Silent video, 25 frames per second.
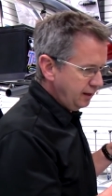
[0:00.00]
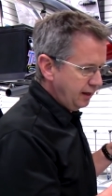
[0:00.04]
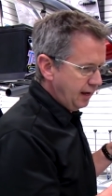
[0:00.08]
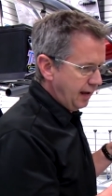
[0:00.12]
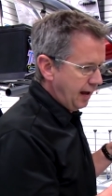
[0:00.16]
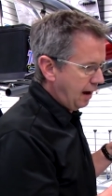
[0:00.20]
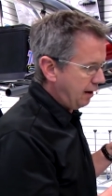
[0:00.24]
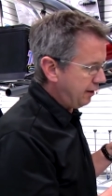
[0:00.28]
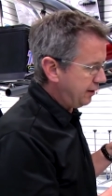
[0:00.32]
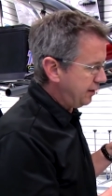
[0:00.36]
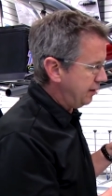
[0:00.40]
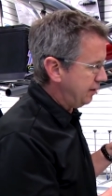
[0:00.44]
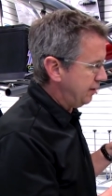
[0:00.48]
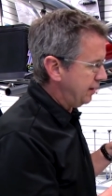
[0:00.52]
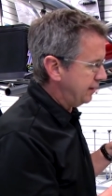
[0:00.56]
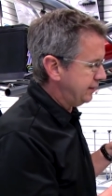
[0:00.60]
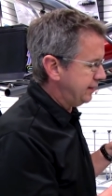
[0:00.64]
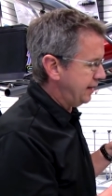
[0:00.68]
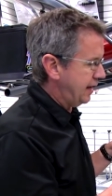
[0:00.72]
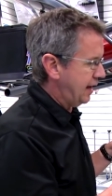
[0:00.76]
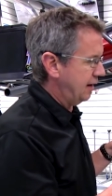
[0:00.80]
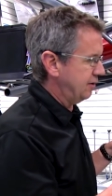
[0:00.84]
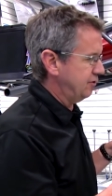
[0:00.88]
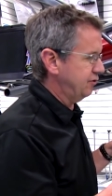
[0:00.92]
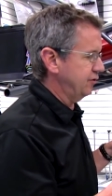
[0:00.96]
out here at
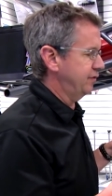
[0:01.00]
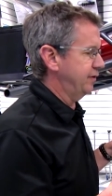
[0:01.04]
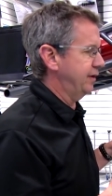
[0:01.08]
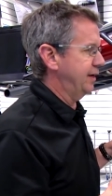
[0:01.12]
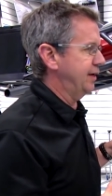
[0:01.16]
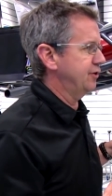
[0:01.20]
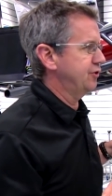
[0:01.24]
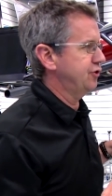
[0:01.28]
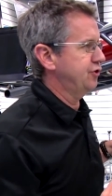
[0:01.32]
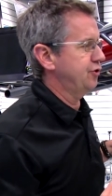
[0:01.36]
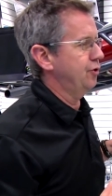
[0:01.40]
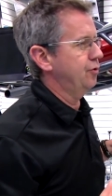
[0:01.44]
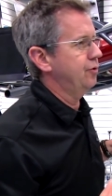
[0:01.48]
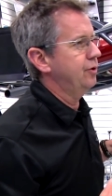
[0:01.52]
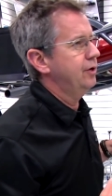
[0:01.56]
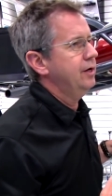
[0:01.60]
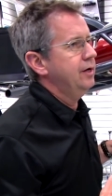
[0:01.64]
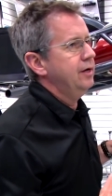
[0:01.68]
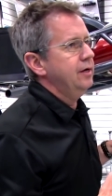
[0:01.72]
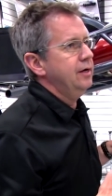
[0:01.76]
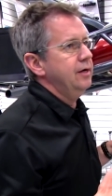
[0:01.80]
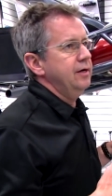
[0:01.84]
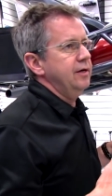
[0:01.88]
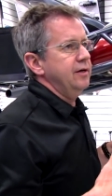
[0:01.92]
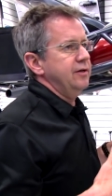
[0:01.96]
the axle flange. So
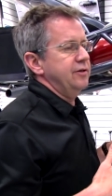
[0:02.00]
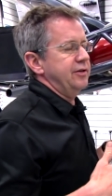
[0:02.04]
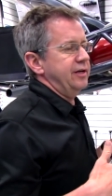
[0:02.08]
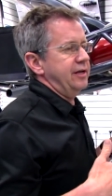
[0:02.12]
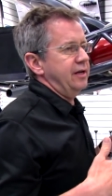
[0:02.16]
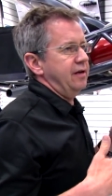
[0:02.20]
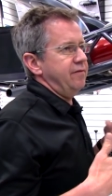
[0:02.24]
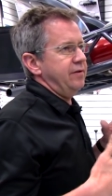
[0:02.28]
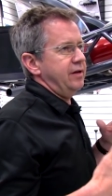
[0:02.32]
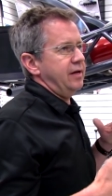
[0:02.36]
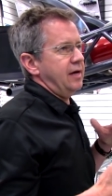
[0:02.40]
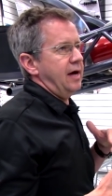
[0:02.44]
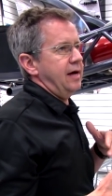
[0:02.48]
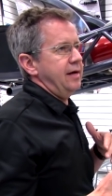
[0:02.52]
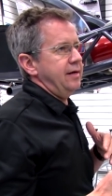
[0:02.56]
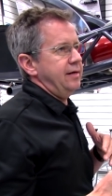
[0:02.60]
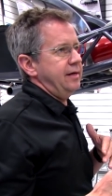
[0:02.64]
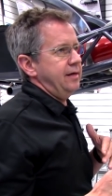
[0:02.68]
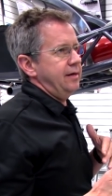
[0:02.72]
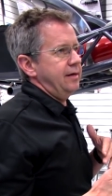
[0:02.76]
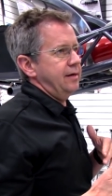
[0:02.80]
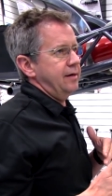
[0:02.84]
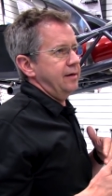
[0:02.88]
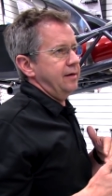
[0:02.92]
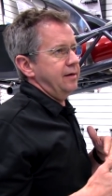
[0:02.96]
to give you an
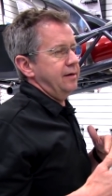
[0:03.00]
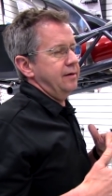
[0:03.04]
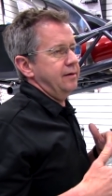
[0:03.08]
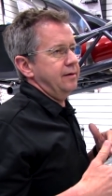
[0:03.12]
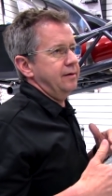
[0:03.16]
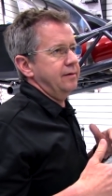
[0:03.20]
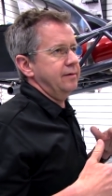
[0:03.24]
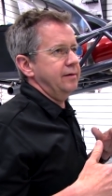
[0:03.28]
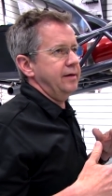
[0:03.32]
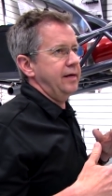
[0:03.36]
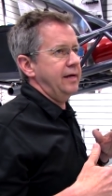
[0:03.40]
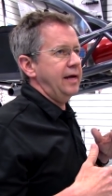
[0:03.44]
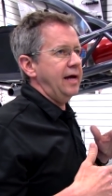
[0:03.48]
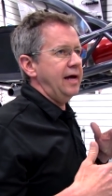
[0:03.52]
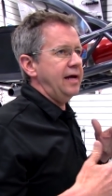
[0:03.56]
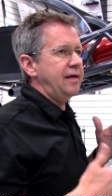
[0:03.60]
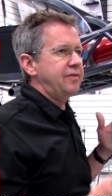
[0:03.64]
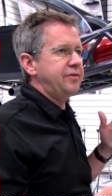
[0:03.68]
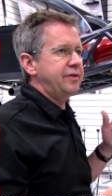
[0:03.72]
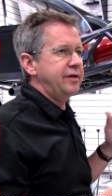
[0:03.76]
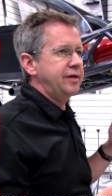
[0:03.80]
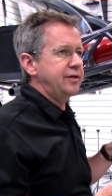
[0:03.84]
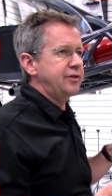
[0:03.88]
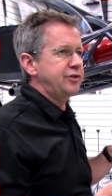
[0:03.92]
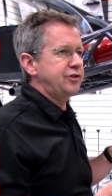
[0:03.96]
idea, an
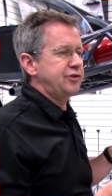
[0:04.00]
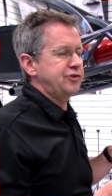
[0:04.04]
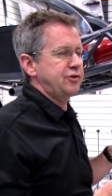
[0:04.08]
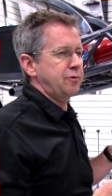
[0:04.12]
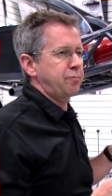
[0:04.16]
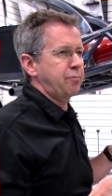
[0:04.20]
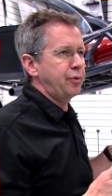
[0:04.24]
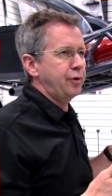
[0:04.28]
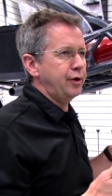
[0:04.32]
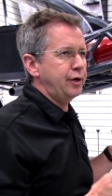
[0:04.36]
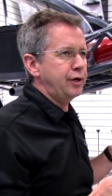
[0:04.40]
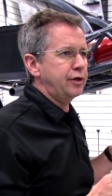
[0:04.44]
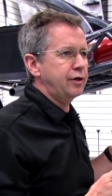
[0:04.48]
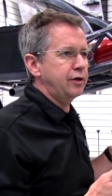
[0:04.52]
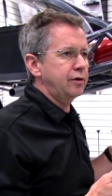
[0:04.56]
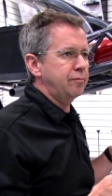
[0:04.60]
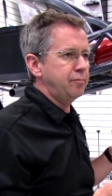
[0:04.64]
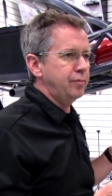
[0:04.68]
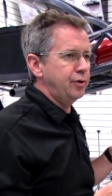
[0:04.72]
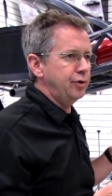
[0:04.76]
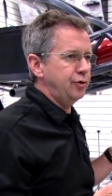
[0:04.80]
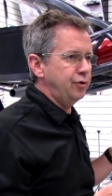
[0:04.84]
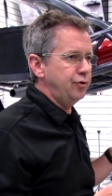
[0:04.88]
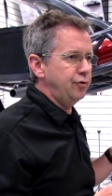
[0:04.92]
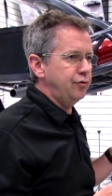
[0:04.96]
eighth inch is a pretty good
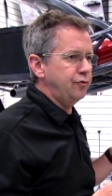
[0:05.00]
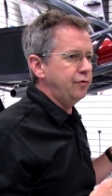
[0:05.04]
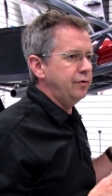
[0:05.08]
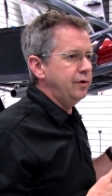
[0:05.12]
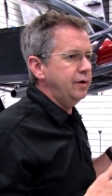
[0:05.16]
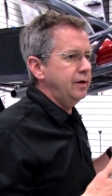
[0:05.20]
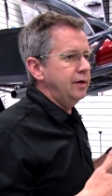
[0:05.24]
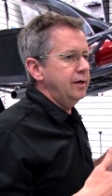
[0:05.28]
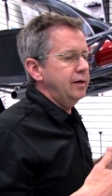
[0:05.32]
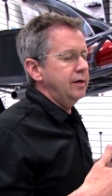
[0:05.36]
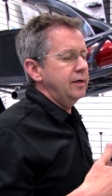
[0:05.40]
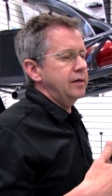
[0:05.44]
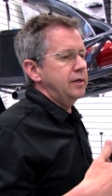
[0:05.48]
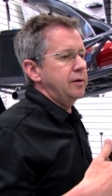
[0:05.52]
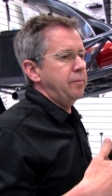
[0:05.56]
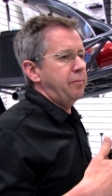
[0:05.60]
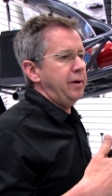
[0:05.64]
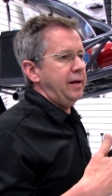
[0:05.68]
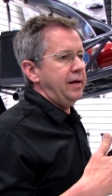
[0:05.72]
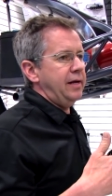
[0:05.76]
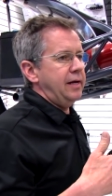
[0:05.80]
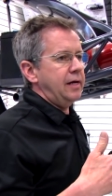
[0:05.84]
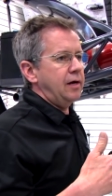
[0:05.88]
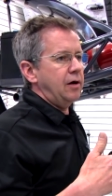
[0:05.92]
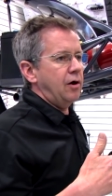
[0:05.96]
move
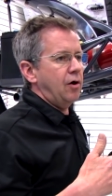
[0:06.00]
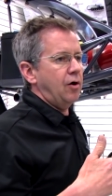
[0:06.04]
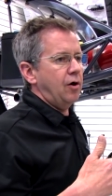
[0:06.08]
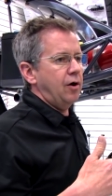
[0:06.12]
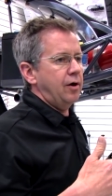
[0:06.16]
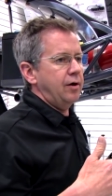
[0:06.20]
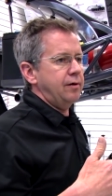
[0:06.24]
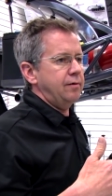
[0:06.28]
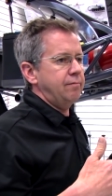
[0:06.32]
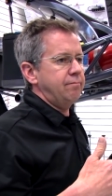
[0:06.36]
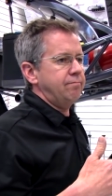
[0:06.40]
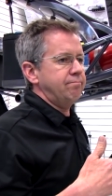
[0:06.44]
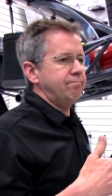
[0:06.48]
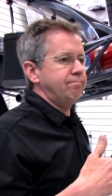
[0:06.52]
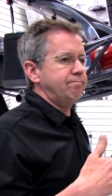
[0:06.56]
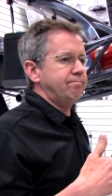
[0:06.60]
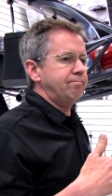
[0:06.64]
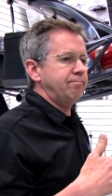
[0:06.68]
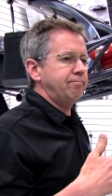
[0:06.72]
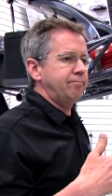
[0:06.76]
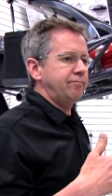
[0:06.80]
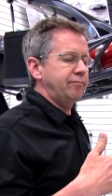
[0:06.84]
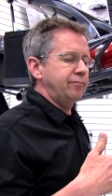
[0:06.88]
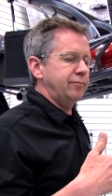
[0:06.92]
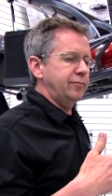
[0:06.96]
depending on
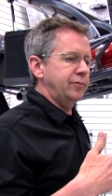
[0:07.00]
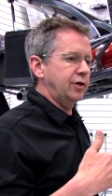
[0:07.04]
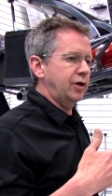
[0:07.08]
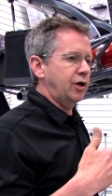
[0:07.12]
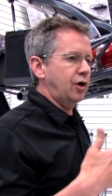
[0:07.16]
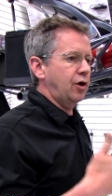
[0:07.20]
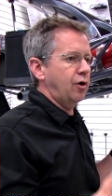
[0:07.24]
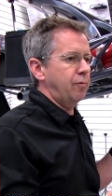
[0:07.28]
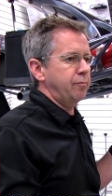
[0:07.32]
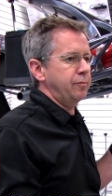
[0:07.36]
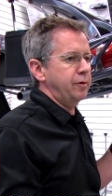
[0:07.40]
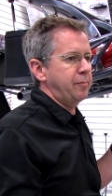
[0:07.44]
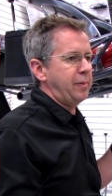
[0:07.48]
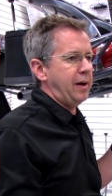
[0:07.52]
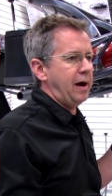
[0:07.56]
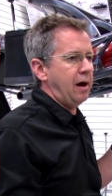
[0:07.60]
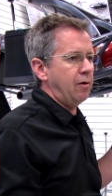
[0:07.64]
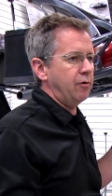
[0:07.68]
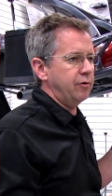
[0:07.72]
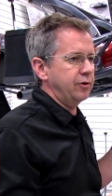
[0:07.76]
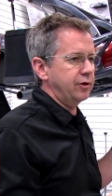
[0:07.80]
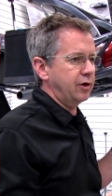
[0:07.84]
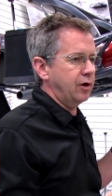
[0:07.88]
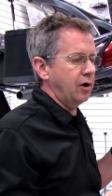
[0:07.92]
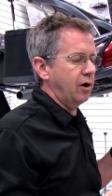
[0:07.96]
the, car, the
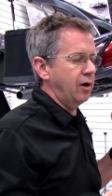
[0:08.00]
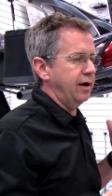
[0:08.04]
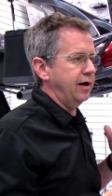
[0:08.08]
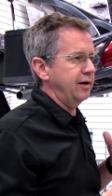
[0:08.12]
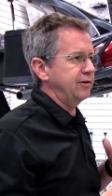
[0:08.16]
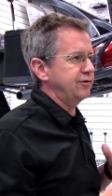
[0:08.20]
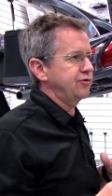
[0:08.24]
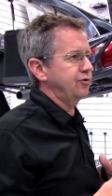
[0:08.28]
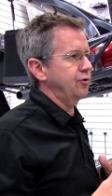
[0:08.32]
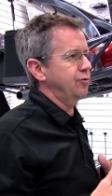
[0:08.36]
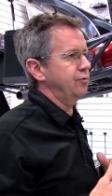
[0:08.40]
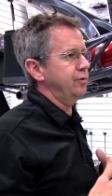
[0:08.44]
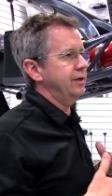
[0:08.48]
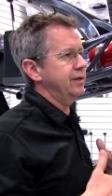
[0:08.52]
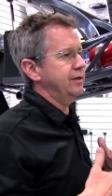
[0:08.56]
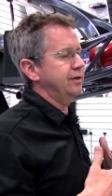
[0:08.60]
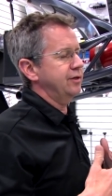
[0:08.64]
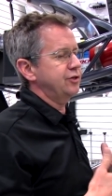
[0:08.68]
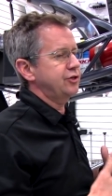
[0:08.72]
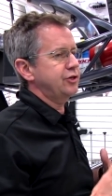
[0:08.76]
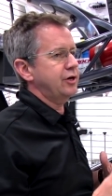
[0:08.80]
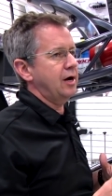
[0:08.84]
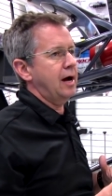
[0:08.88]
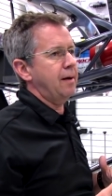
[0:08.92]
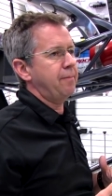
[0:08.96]
power the car has. So in the
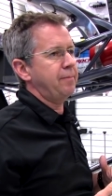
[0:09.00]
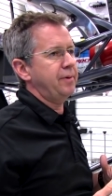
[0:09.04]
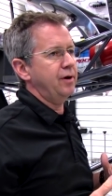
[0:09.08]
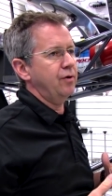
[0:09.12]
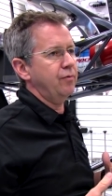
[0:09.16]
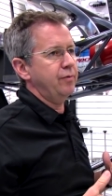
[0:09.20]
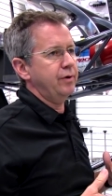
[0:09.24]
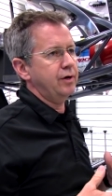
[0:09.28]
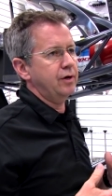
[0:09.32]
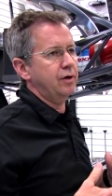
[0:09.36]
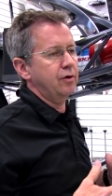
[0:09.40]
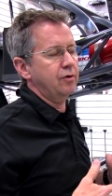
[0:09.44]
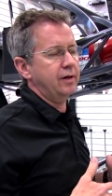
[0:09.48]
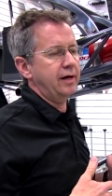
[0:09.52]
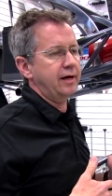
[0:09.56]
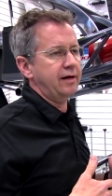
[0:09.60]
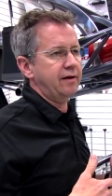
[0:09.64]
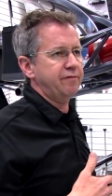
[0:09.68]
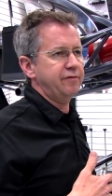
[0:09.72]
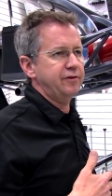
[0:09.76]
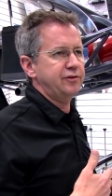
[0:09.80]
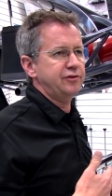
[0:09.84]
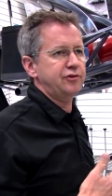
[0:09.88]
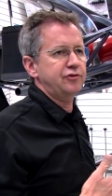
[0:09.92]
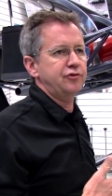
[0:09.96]
shop here, we know like
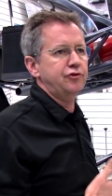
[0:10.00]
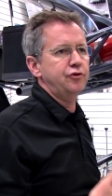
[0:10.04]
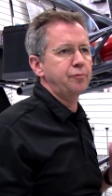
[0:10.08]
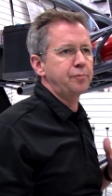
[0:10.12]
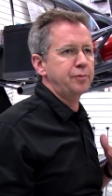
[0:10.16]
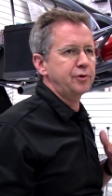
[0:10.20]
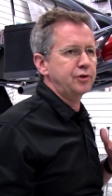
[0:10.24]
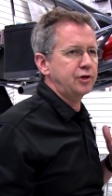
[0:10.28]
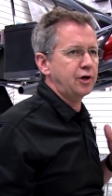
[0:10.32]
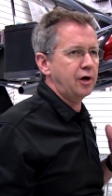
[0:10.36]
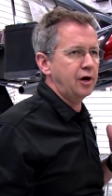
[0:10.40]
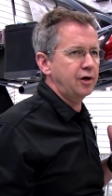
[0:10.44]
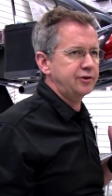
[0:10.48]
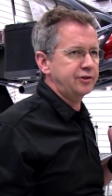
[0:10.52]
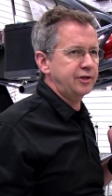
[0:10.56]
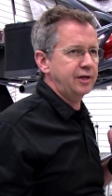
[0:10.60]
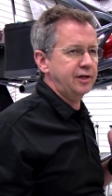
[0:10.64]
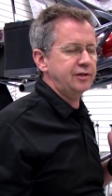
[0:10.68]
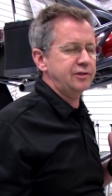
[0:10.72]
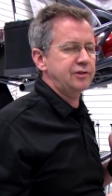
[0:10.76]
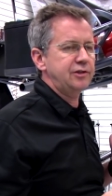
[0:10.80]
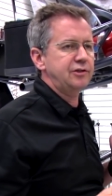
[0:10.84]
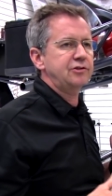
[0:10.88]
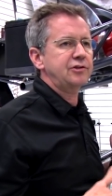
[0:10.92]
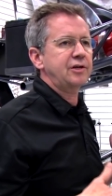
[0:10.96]
if it's a supercharged
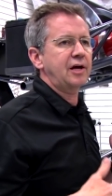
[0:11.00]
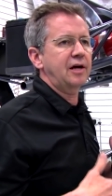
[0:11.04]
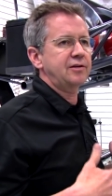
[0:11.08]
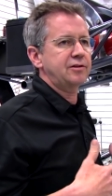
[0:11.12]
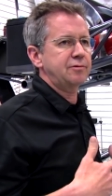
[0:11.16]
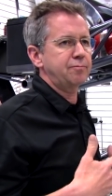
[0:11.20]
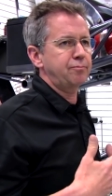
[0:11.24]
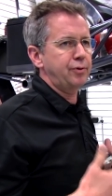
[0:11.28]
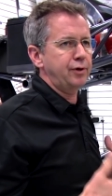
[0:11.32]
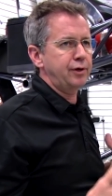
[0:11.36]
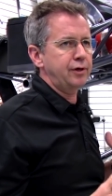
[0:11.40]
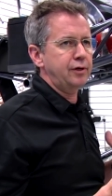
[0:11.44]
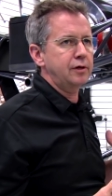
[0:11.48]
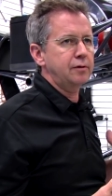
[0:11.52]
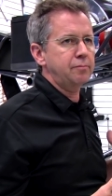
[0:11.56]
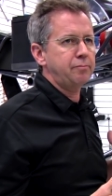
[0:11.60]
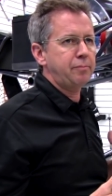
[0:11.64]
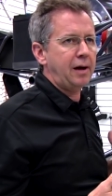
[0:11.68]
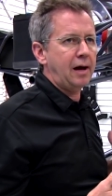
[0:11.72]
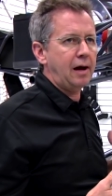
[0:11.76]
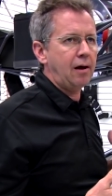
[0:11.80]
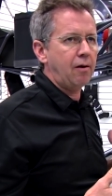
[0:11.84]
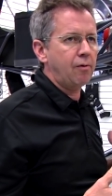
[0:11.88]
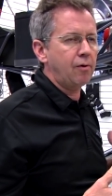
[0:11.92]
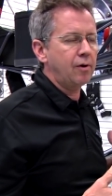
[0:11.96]
engine, it's got some pretty good
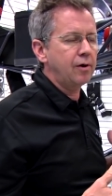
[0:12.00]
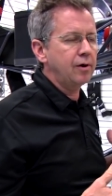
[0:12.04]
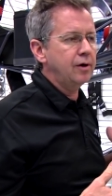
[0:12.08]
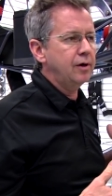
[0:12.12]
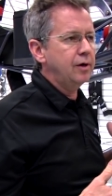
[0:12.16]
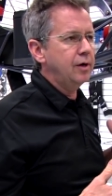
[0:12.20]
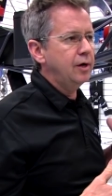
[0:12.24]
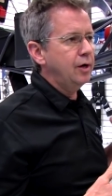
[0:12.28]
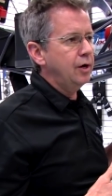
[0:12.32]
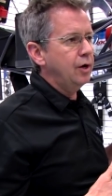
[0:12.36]
power.